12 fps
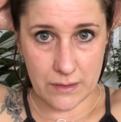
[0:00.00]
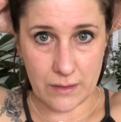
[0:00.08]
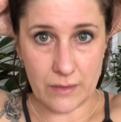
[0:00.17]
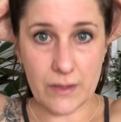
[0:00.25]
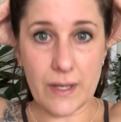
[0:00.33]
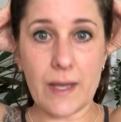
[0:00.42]

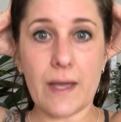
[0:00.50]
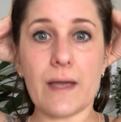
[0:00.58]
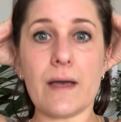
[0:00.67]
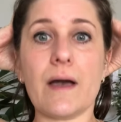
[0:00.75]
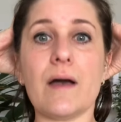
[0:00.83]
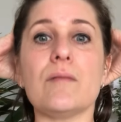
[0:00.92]
Okay,
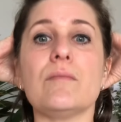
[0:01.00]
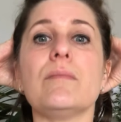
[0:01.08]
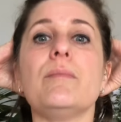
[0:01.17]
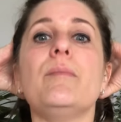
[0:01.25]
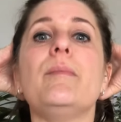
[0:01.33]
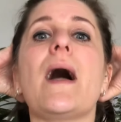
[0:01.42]
and
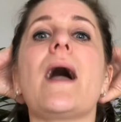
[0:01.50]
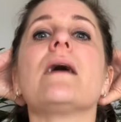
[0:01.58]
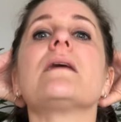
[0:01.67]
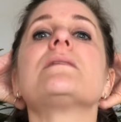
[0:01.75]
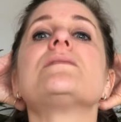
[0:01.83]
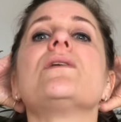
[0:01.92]

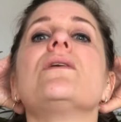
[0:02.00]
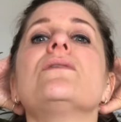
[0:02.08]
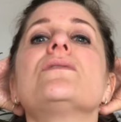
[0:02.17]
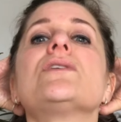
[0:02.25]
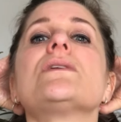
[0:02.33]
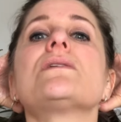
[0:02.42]
back. So
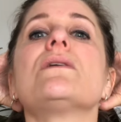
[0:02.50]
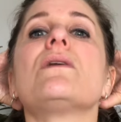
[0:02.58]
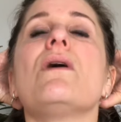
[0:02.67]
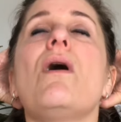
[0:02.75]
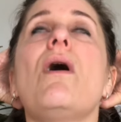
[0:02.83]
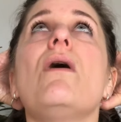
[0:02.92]
you're just going
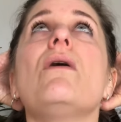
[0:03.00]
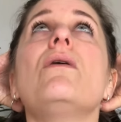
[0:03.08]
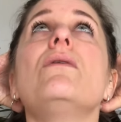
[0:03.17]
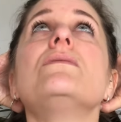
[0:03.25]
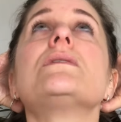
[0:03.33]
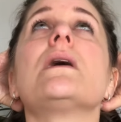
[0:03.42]
to
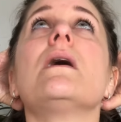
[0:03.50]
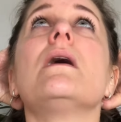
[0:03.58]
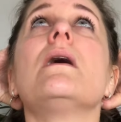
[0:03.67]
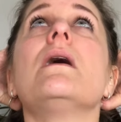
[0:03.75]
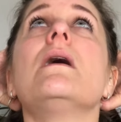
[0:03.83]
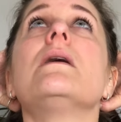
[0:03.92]
hold,
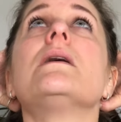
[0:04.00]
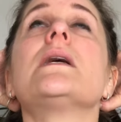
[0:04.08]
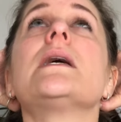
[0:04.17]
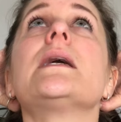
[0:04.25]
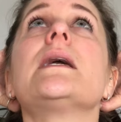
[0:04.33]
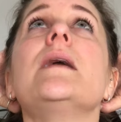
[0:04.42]

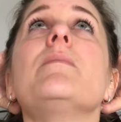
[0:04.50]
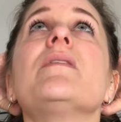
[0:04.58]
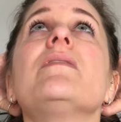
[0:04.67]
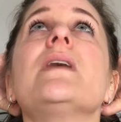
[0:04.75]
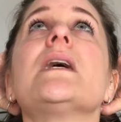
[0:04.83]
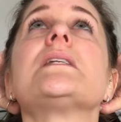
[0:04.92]
keep
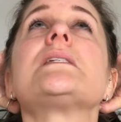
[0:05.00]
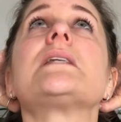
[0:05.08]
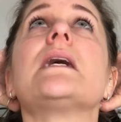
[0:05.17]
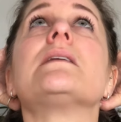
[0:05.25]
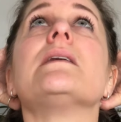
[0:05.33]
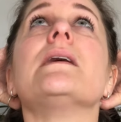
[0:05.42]
your fingers
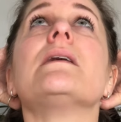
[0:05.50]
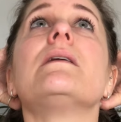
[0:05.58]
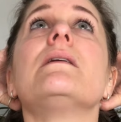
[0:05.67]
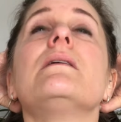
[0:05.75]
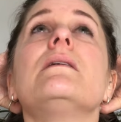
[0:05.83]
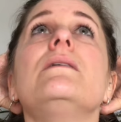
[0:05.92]
static.
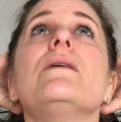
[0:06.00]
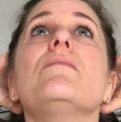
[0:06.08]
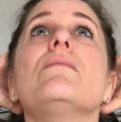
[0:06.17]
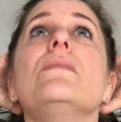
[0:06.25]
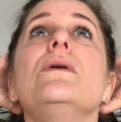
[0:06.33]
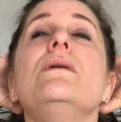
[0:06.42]

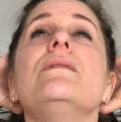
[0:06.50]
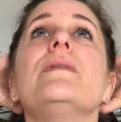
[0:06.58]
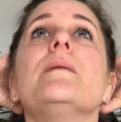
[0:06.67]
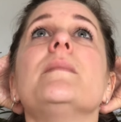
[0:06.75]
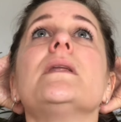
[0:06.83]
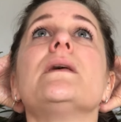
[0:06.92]
Don't move
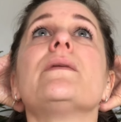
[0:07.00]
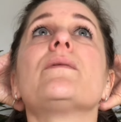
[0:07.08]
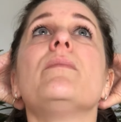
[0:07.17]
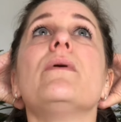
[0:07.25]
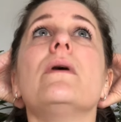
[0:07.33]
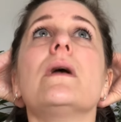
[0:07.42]
them at this
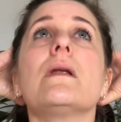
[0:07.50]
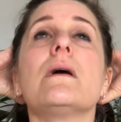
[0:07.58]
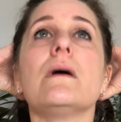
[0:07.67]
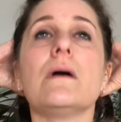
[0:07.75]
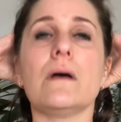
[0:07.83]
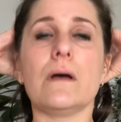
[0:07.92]
point.
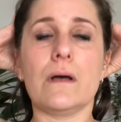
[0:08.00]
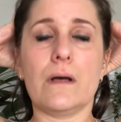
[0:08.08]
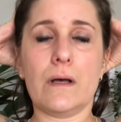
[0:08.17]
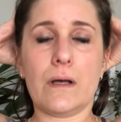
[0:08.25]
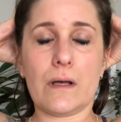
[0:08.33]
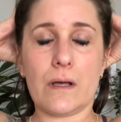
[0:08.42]

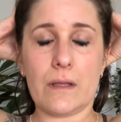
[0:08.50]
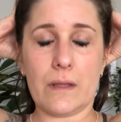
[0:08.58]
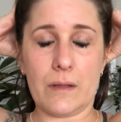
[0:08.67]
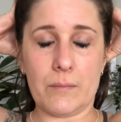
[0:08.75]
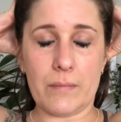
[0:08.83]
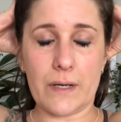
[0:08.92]
And
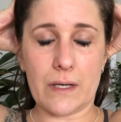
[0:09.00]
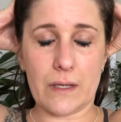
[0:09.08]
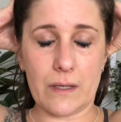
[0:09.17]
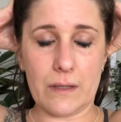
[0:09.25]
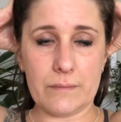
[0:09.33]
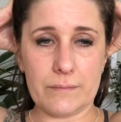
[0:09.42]
then back
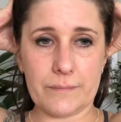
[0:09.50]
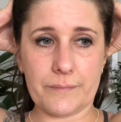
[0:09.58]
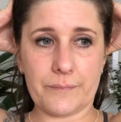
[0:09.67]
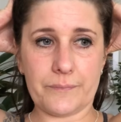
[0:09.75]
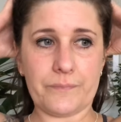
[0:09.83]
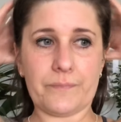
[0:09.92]
in.
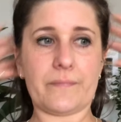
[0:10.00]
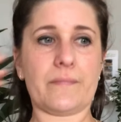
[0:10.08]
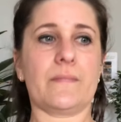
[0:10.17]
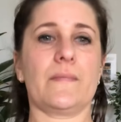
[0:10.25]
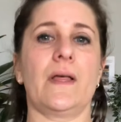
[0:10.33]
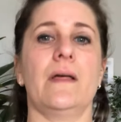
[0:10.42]

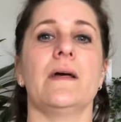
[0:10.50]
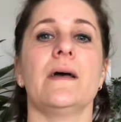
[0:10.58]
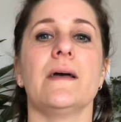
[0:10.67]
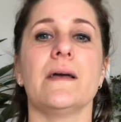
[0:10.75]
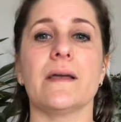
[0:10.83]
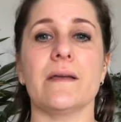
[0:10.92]

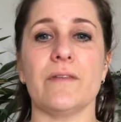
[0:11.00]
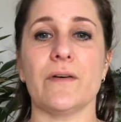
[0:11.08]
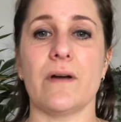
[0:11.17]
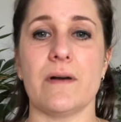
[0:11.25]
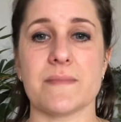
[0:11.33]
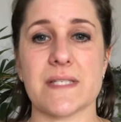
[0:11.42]
Give your
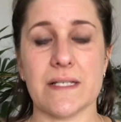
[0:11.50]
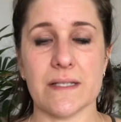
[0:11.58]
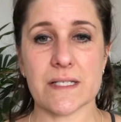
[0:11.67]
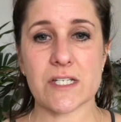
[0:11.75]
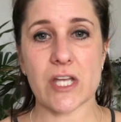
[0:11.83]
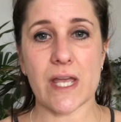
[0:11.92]
arms a
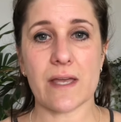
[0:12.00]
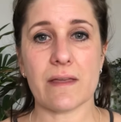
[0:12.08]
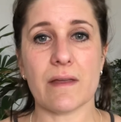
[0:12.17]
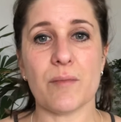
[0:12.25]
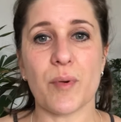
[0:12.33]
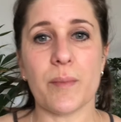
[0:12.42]
little shake.
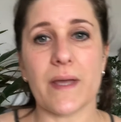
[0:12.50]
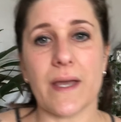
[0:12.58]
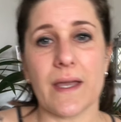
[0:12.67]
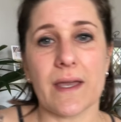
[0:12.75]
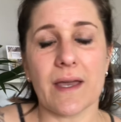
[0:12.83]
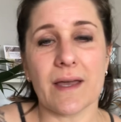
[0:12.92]
They're probably
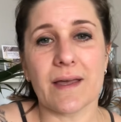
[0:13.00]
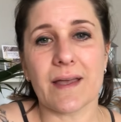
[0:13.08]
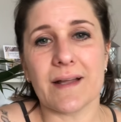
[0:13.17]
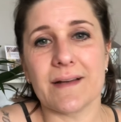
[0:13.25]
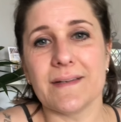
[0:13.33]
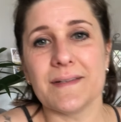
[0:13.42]
aching
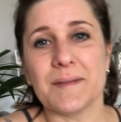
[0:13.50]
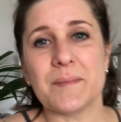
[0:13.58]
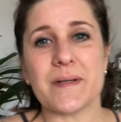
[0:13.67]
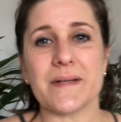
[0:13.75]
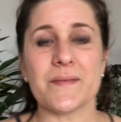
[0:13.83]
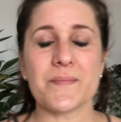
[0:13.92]
again a little bit.